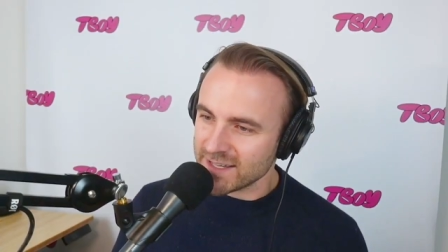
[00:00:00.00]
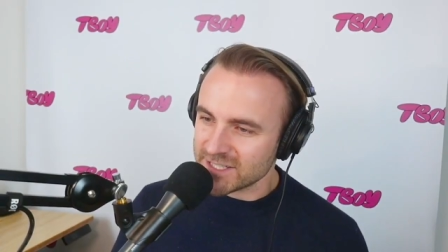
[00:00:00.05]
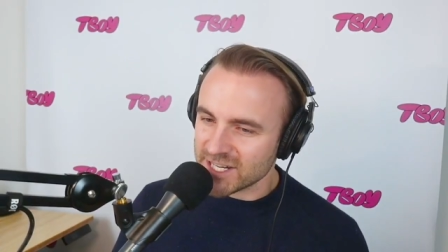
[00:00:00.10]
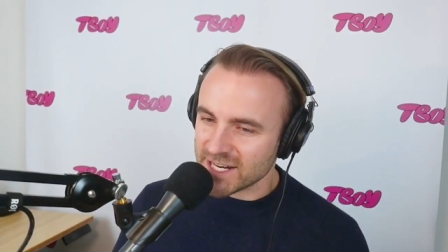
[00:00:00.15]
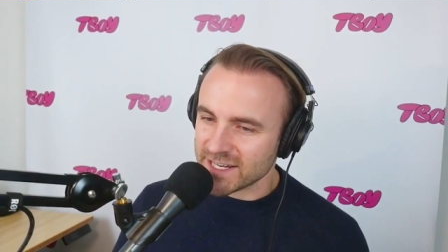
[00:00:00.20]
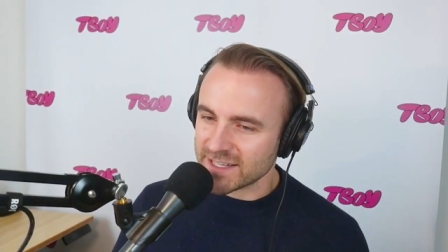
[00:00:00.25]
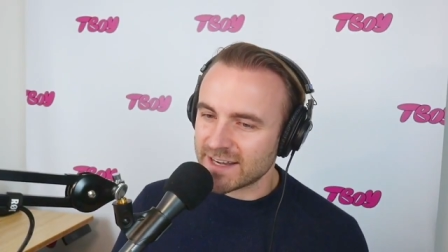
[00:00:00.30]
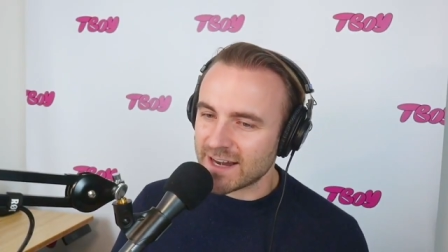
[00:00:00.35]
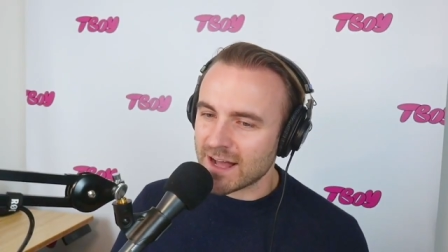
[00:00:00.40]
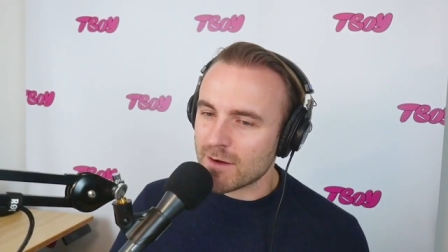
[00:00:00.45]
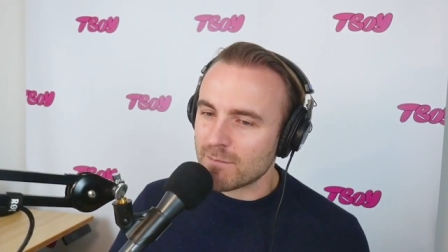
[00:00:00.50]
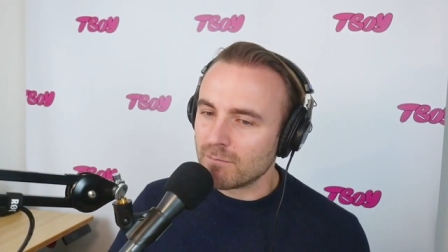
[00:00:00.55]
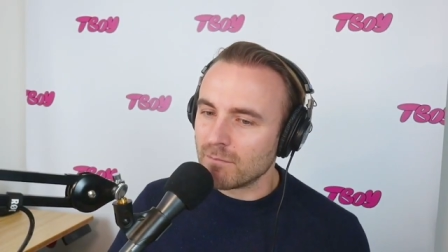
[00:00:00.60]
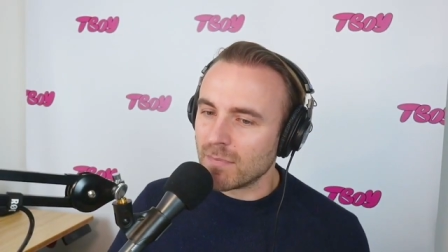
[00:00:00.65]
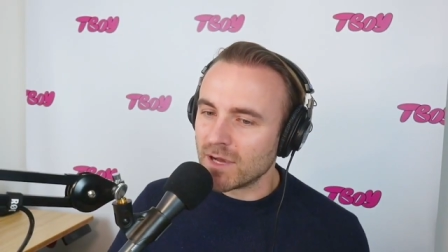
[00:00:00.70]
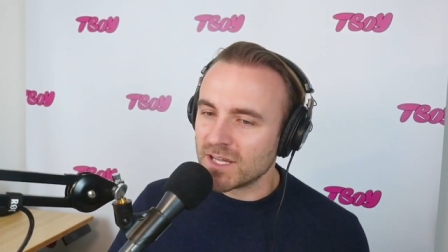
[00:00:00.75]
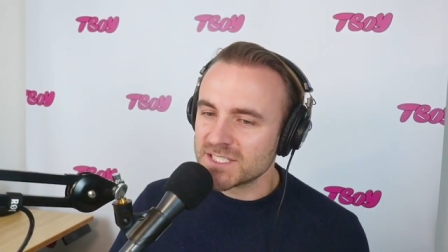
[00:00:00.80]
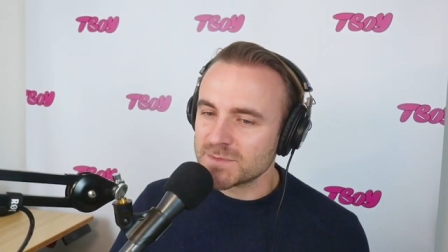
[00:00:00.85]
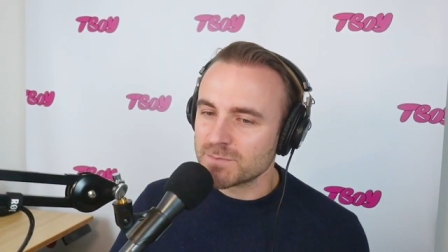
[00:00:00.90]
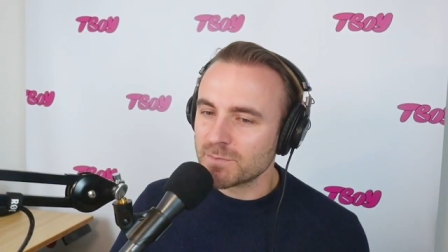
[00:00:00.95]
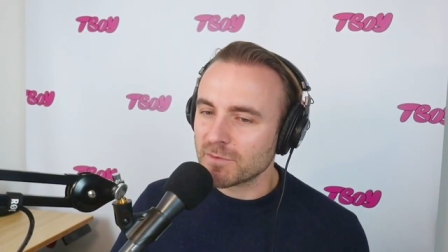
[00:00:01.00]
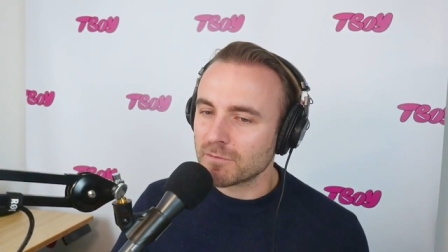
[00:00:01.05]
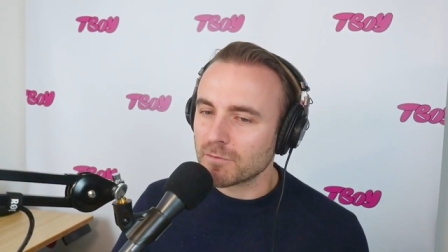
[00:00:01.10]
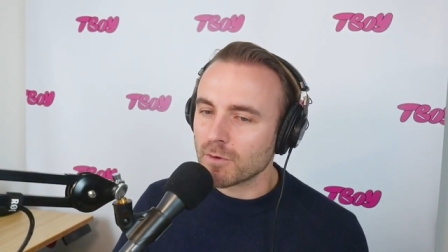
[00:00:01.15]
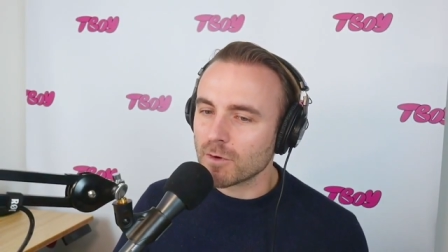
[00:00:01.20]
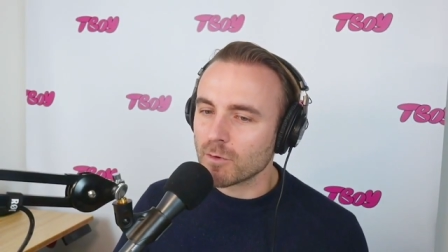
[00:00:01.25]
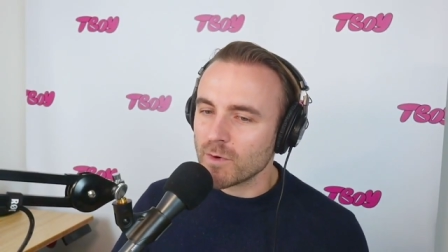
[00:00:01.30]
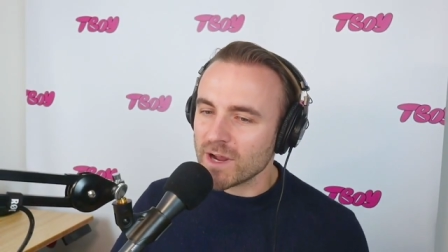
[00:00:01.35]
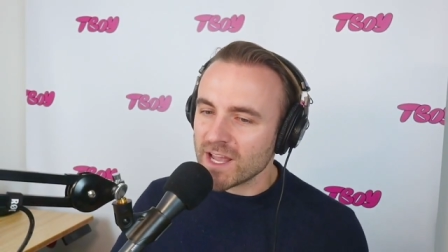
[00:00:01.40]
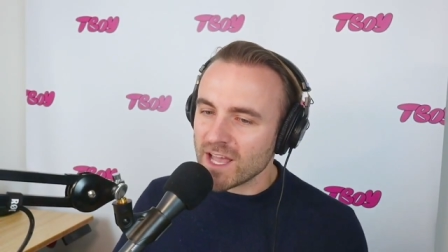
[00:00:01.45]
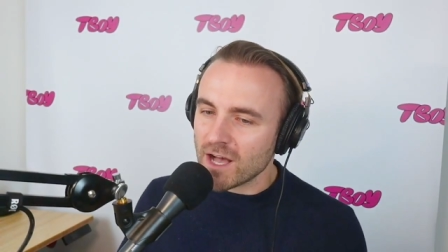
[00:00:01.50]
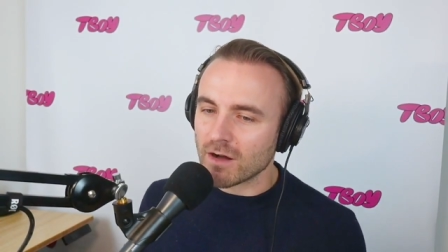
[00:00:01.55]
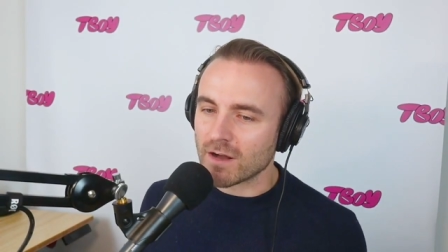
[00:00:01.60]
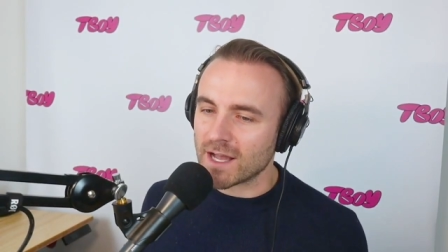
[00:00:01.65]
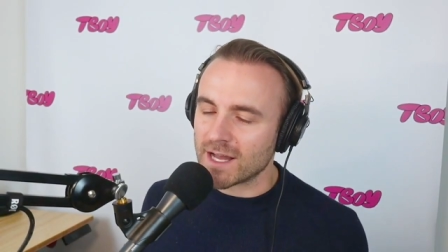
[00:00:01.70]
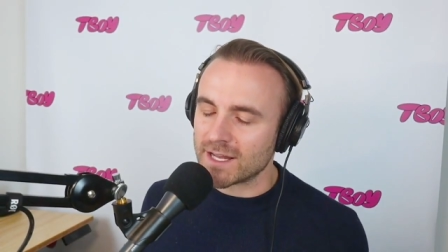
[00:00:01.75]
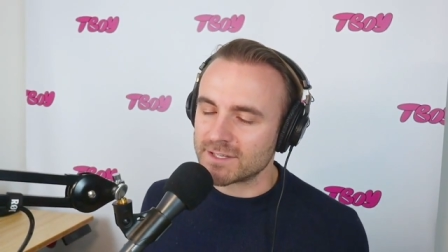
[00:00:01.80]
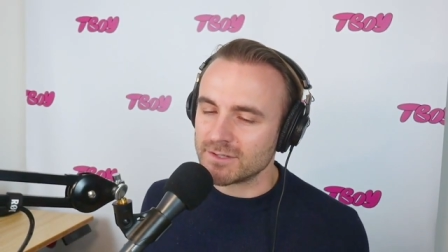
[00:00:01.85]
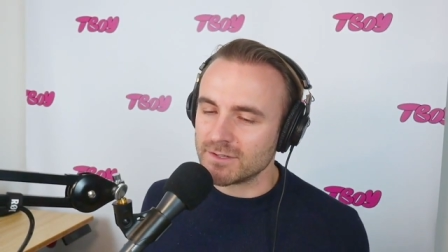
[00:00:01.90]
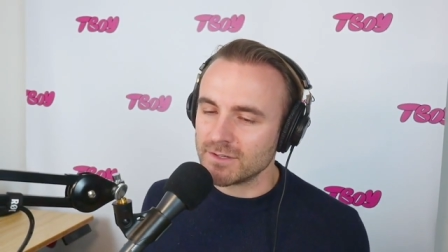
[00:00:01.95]
And they checked it out months before we
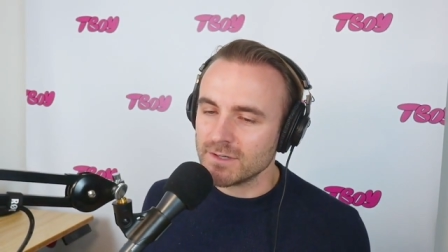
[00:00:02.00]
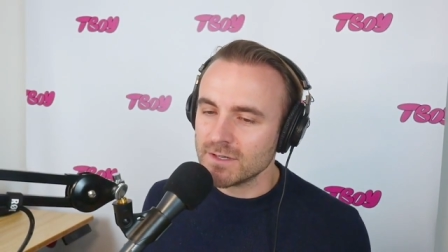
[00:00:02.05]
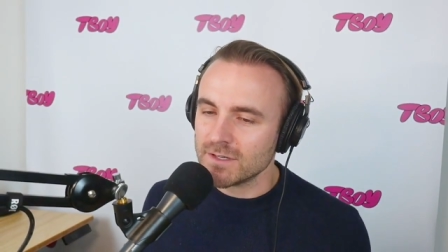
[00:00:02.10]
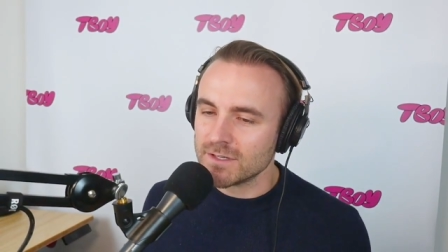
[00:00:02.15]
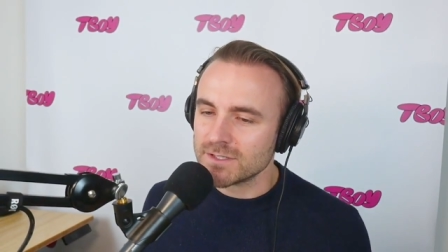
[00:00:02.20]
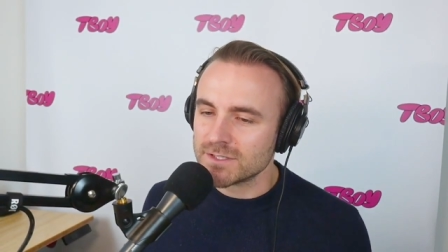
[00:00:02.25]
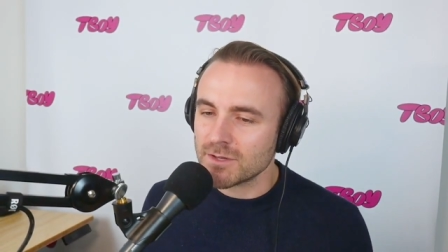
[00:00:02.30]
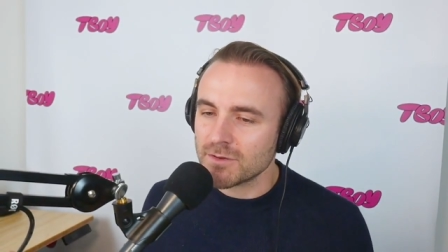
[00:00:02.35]
all got to.